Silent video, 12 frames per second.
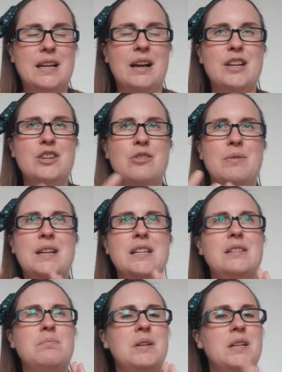I knew it
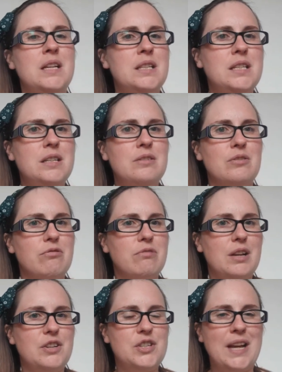needed to be knitted, not
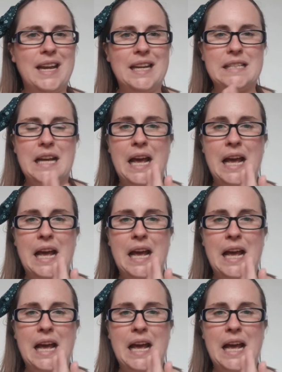crocheted,